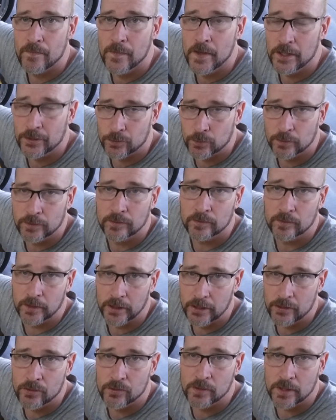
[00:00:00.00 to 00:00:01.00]
this one
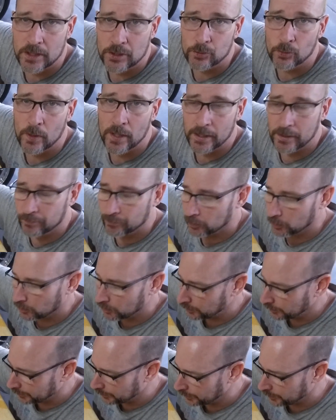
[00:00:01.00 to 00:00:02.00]
is, is ready for
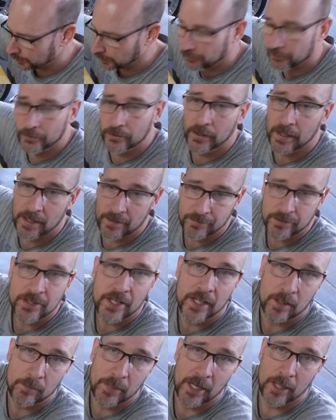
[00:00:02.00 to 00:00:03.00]
clear, other than I have to
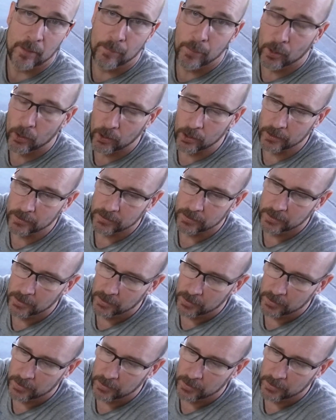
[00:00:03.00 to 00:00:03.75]
take them back apart.